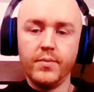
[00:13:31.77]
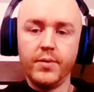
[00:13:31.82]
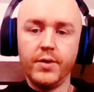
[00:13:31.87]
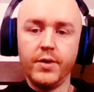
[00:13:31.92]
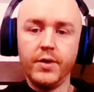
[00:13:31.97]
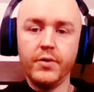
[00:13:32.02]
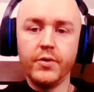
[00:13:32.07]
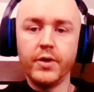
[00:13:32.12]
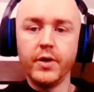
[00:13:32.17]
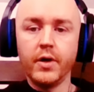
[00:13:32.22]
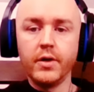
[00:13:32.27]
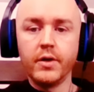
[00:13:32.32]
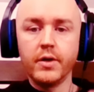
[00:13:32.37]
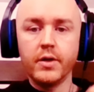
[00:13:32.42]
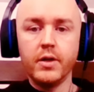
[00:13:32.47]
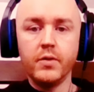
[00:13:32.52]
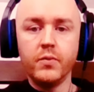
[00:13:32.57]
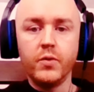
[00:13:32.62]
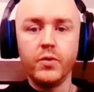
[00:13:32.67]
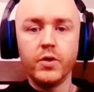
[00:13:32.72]

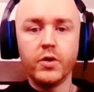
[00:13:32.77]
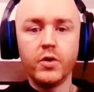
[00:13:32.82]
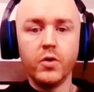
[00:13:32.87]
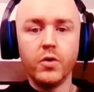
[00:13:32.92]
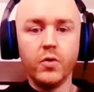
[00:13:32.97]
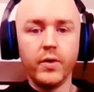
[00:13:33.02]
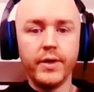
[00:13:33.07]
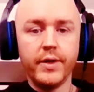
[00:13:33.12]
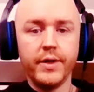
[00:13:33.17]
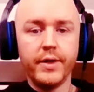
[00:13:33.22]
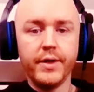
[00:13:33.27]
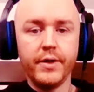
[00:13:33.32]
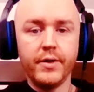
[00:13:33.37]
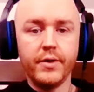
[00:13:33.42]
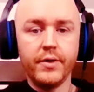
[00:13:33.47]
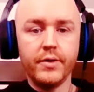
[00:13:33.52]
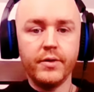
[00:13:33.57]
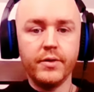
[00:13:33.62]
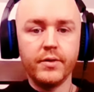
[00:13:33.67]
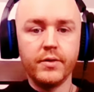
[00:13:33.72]
Periodically, we go in
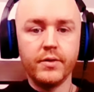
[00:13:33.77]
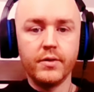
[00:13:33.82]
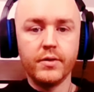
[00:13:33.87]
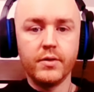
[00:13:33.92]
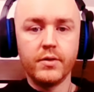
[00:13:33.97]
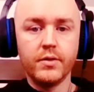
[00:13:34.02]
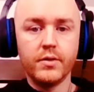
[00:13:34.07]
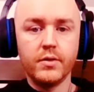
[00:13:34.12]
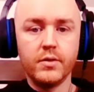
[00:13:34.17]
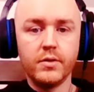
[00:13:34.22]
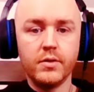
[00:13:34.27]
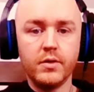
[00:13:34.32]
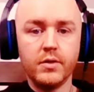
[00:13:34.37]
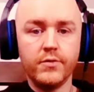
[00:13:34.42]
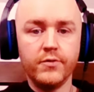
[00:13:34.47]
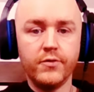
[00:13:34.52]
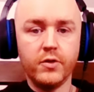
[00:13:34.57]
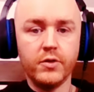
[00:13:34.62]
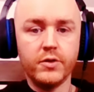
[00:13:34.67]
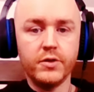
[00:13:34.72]
here to
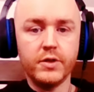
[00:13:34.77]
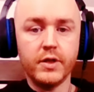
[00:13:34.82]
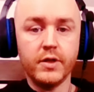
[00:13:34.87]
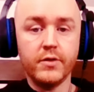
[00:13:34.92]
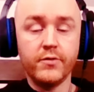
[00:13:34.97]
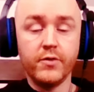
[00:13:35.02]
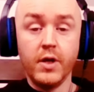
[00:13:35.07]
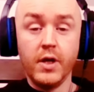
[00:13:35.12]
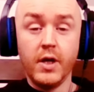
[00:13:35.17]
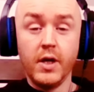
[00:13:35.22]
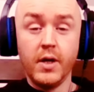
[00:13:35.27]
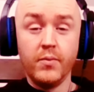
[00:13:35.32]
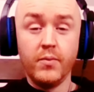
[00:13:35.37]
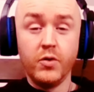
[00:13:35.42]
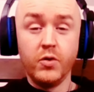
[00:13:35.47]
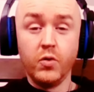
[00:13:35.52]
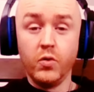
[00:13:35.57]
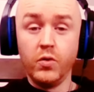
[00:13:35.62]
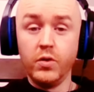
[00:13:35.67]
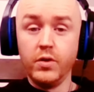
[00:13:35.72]
the false self,
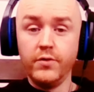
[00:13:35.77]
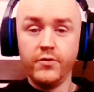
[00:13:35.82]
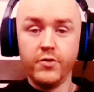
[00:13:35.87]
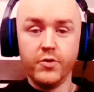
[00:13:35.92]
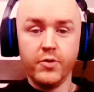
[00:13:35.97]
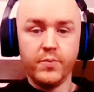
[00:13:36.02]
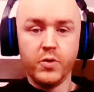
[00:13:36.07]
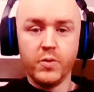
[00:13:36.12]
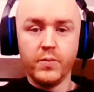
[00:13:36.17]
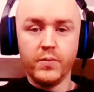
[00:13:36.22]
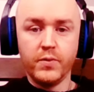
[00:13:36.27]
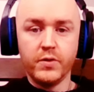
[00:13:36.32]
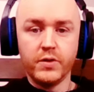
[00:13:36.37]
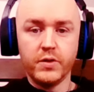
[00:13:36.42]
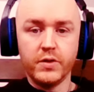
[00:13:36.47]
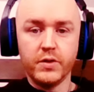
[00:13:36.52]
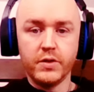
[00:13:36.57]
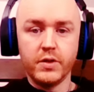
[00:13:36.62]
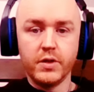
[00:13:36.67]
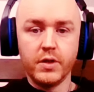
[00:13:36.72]
but only for the
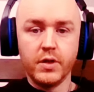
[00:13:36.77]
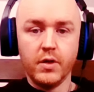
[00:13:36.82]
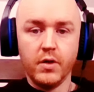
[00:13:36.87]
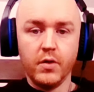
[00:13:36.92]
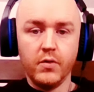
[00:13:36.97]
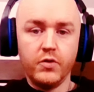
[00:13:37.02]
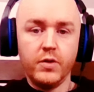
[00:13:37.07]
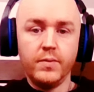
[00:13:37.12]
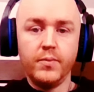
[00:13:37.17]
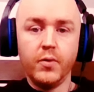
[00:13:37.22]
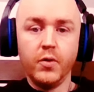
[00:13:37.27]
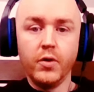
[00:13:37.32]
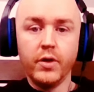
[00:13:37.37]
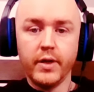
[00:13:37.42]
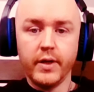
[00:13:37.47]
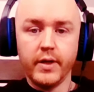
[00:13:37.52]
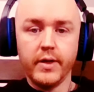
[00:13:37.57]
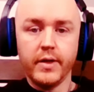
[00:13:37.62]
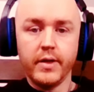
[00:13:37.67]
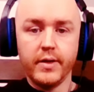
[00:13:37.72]
purposes of
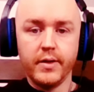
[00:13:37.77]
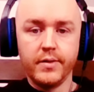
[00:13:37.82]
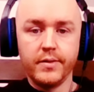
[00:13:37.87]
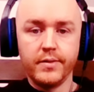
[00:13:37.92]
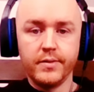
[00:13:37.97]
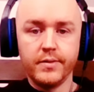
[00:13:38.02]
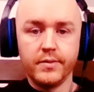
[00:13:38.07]
debunking it.